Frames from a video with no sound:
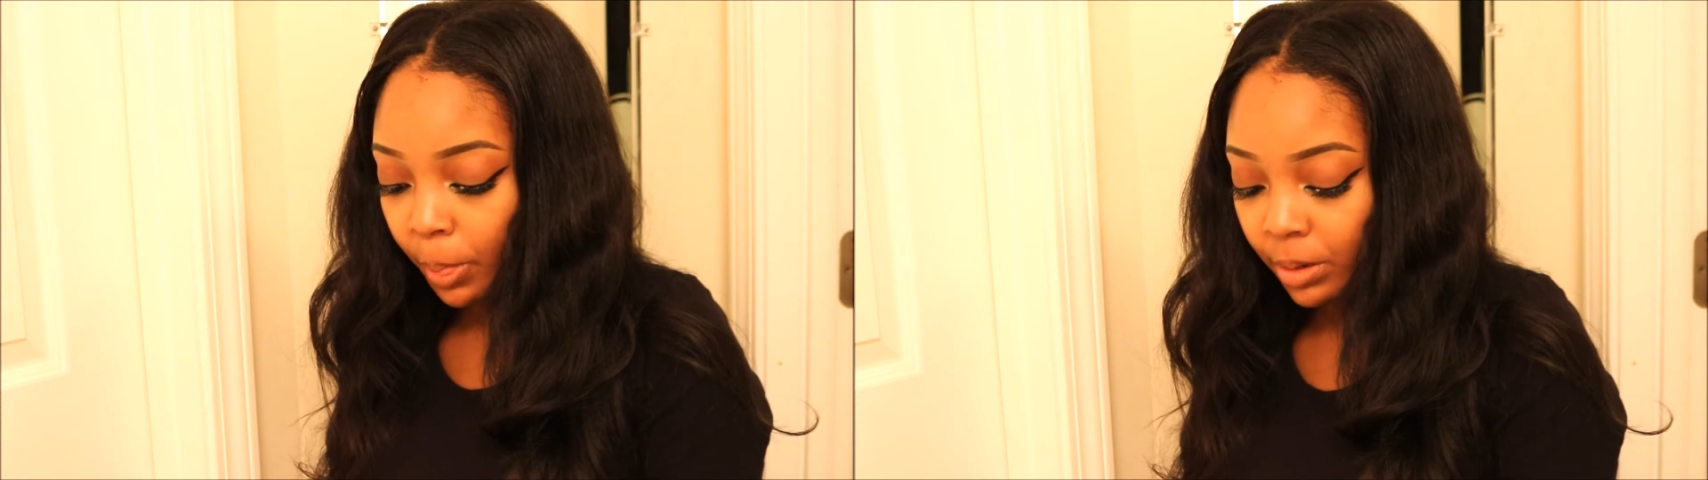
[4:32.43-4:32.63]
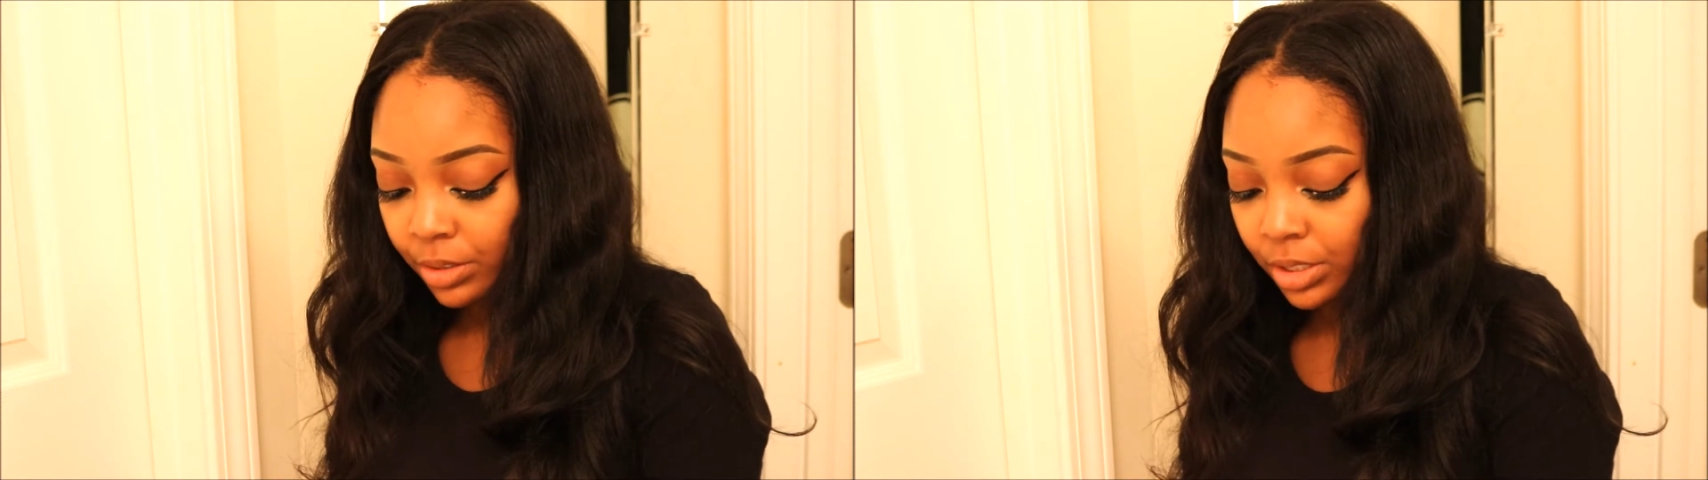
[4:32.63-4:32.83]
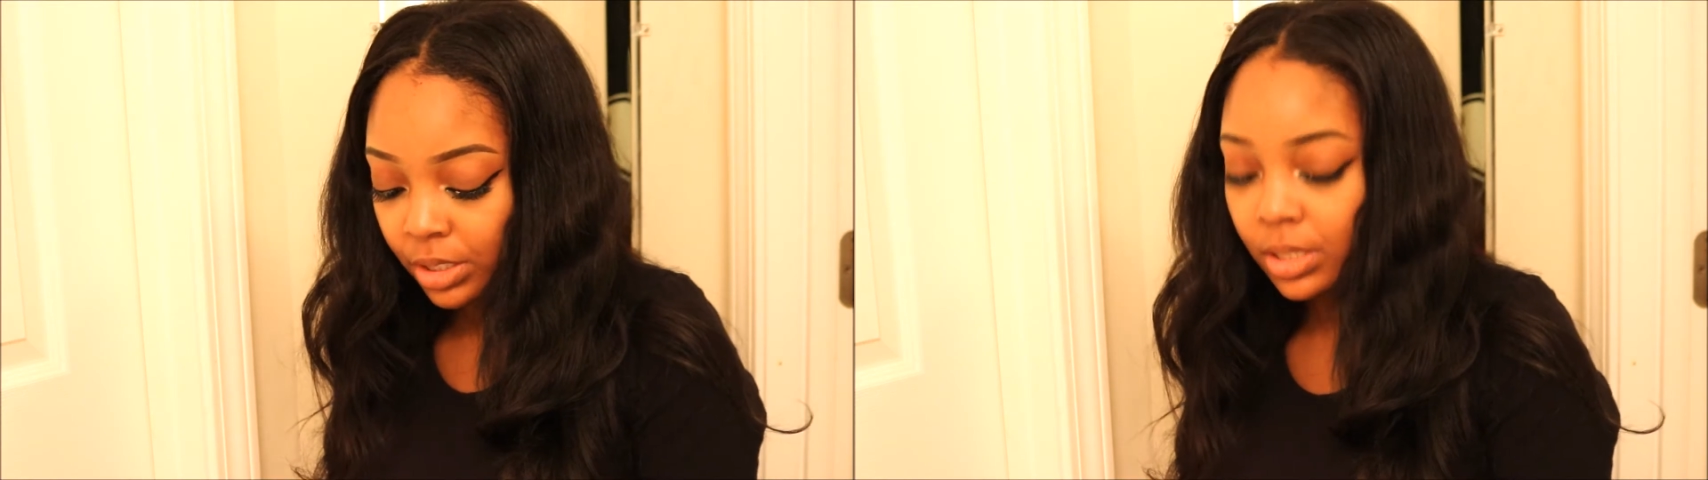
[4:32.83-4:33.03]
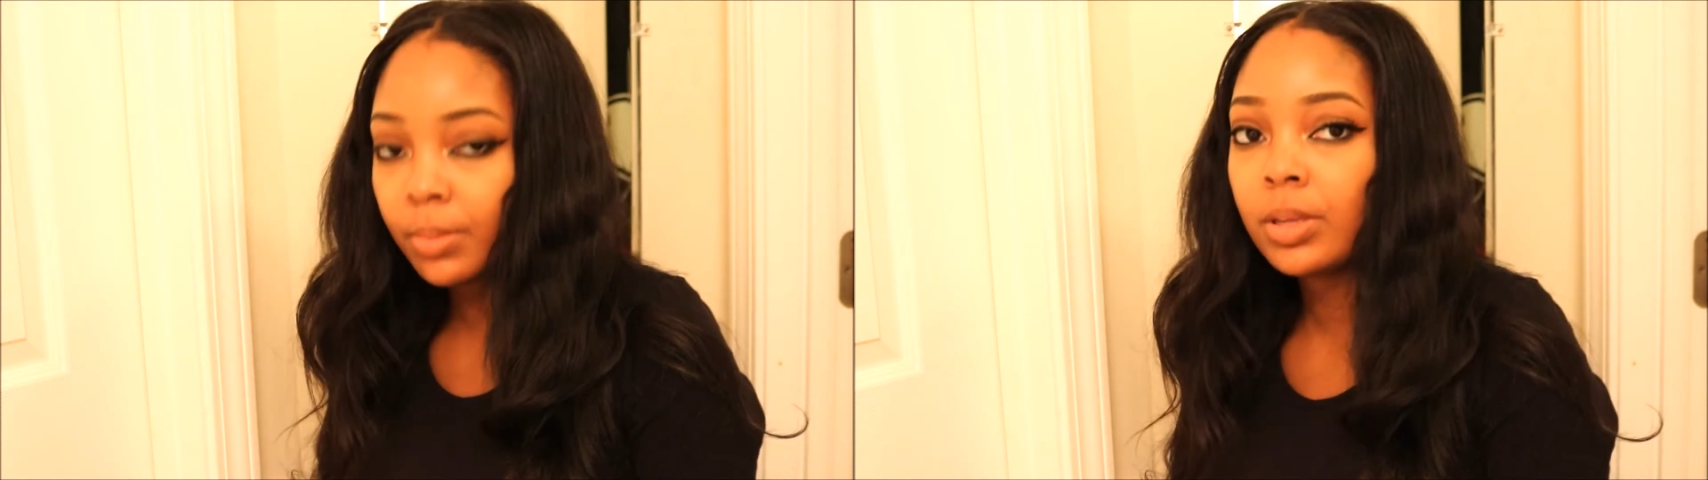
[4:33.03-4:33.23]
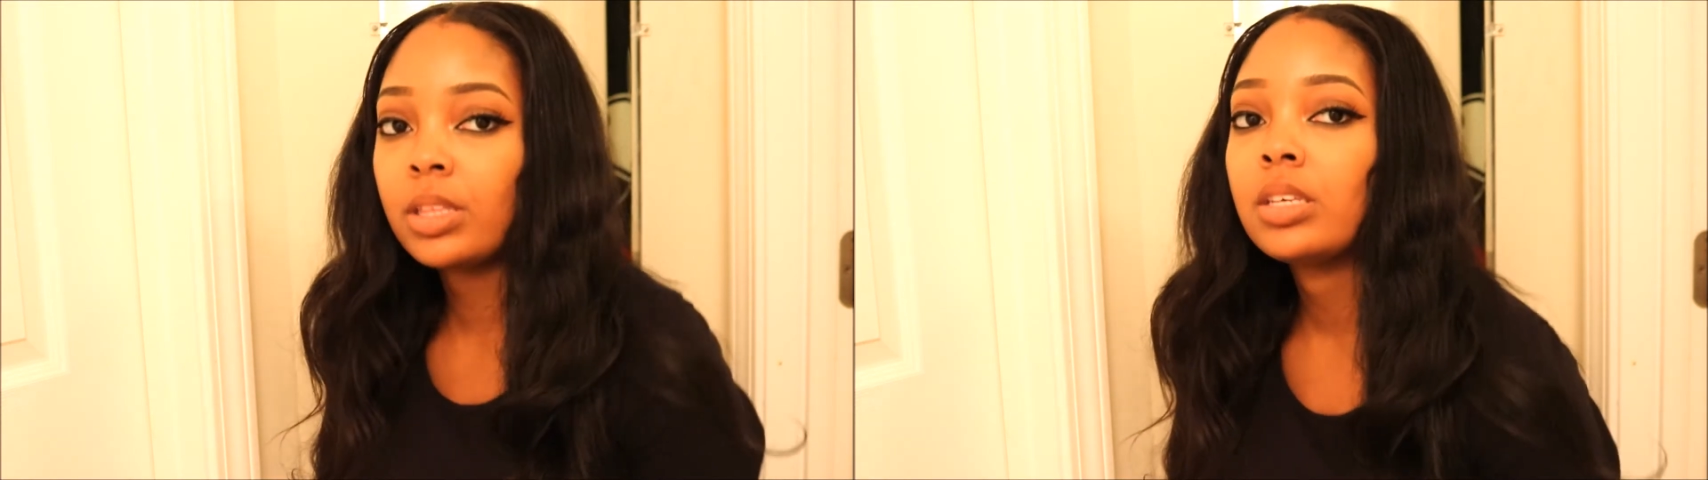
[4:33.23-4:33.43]
She sent
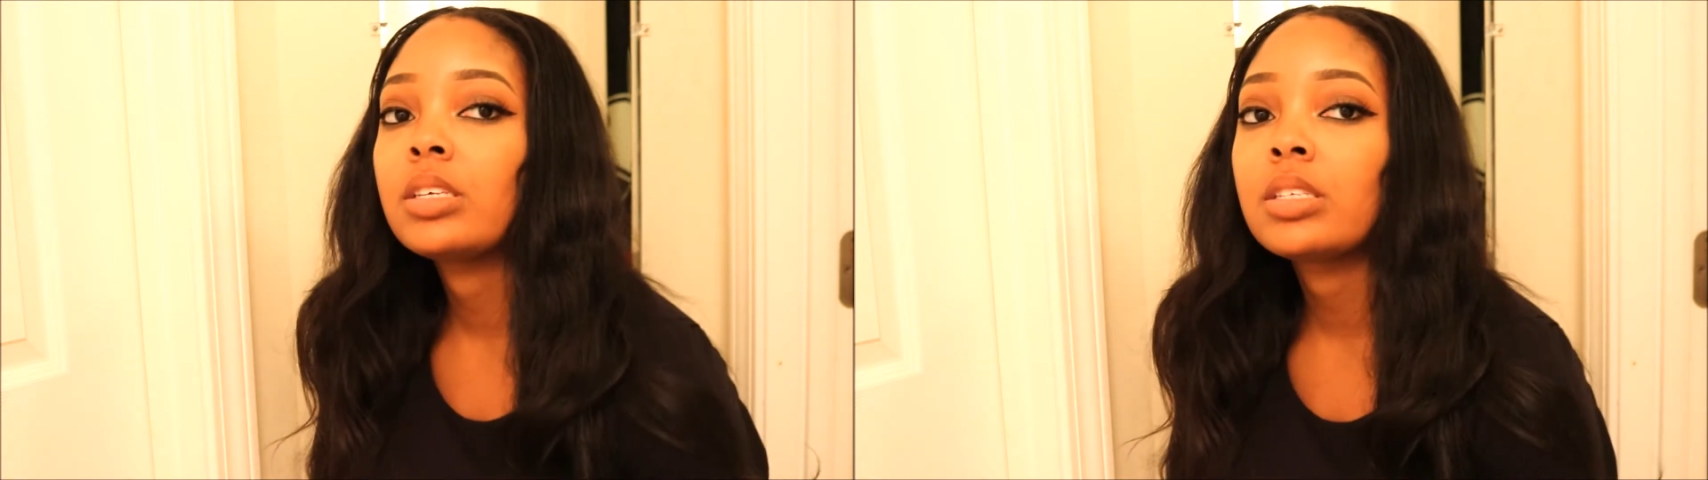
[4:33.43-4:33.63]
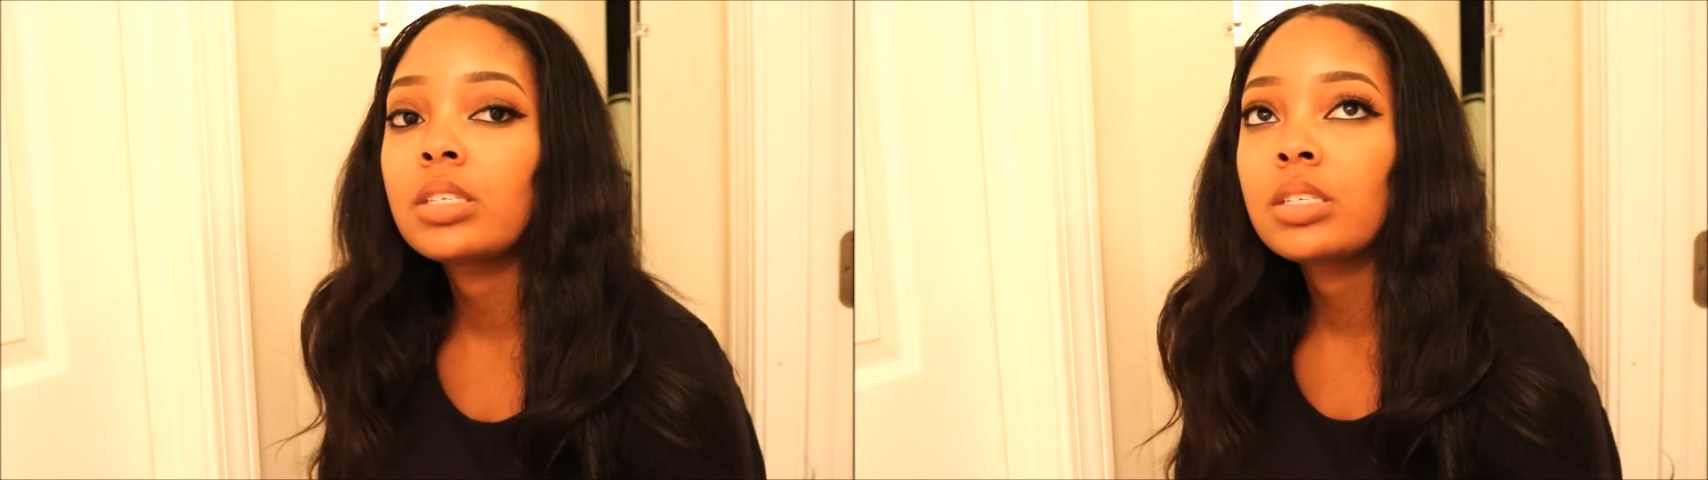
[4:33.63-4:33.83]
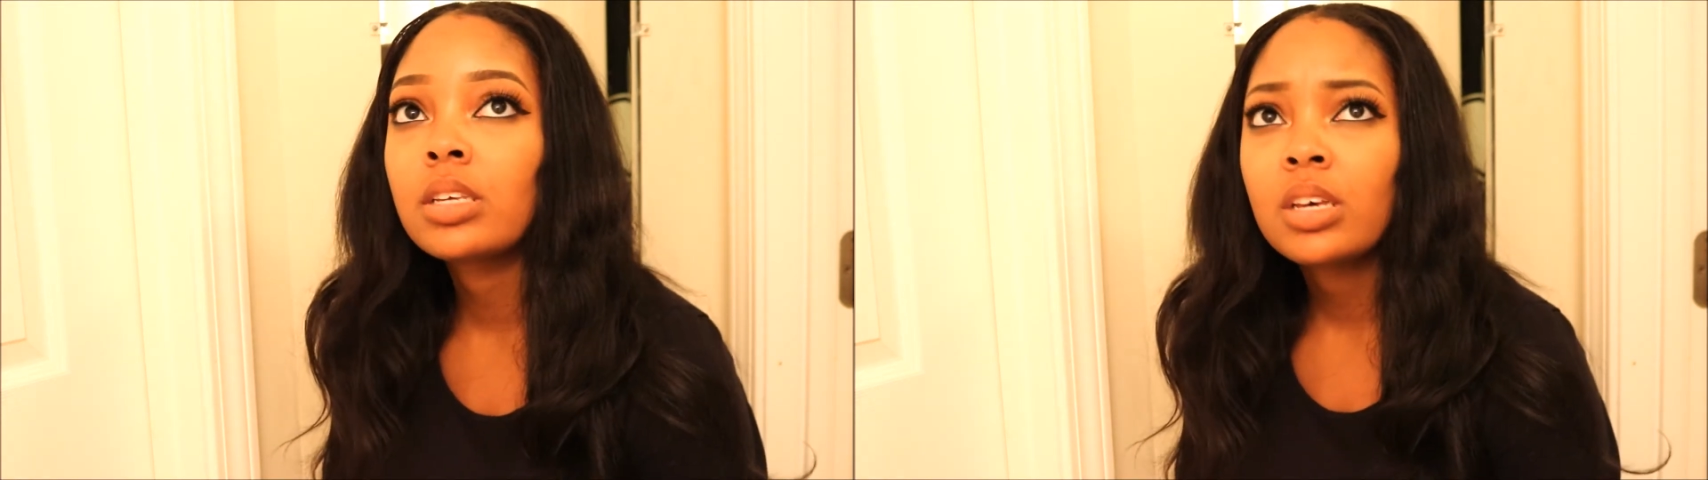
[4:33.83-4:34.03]
me this,